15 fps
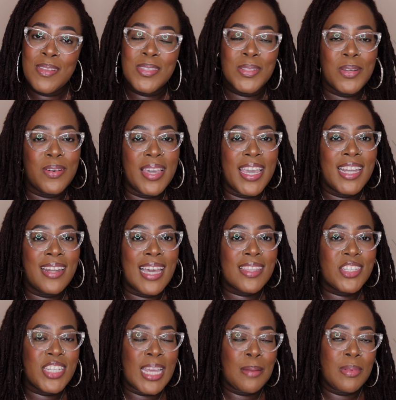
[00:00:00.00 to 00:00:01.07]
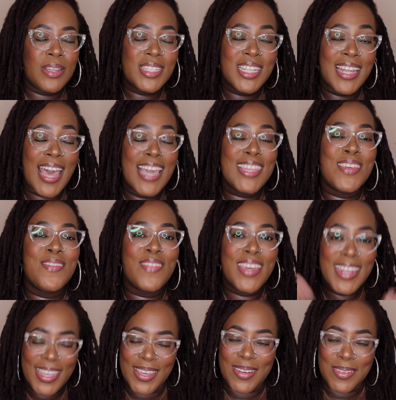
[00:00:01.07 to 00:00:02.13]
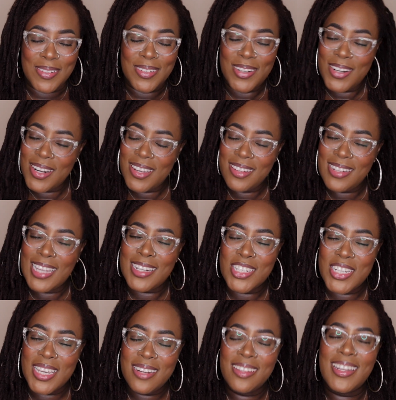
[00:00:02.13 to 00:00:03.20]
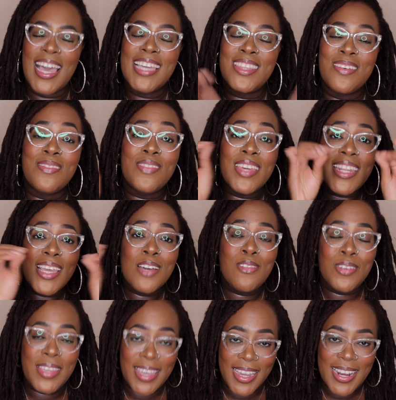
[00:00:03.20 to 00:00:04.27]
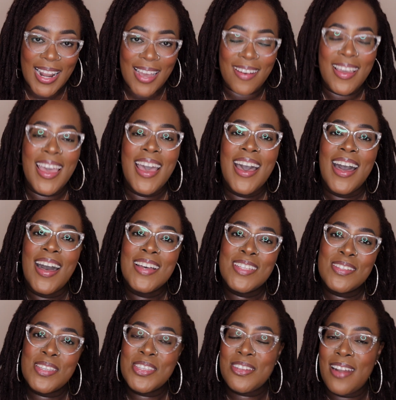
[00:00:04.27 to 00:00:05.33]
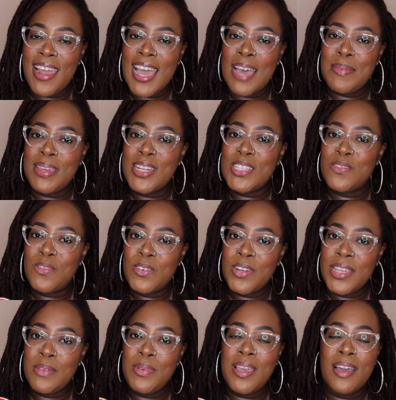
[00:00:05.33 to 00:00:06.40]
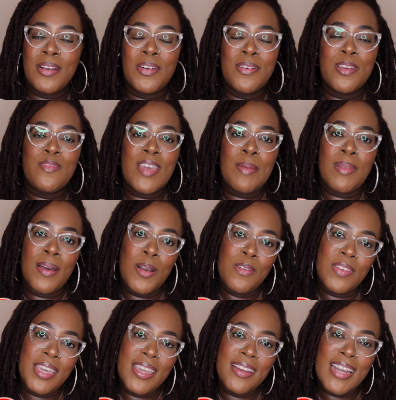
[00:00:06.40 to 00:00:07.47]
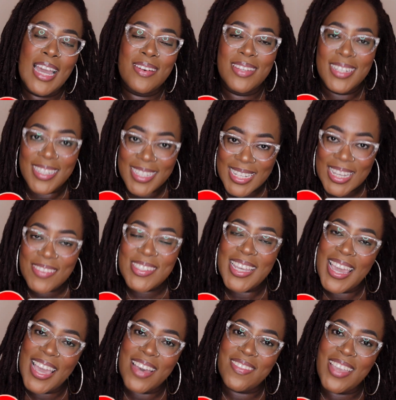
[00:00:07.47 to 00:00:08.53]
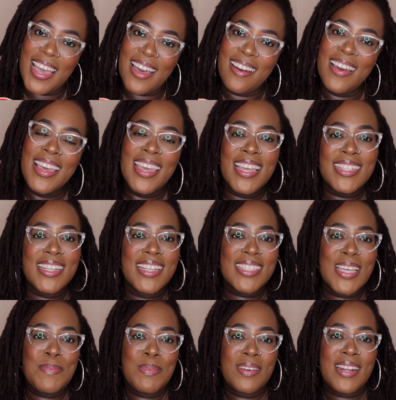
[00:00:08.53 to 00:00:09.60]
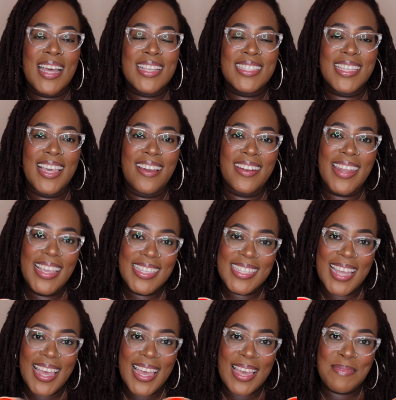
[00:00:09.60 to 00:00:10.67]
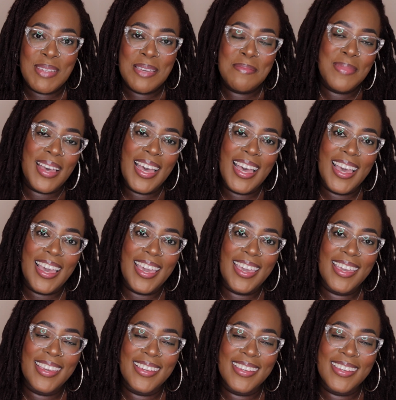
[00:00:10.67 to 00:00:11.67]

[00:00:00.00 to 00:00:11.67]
So go ahead and like the channel, like the video. Girl, like the channel, like the video before you head out. Also subscribe. It is free. We are a growing family over here. I would love to have y'all. Until next upload, I'll see y'all next time. Bye.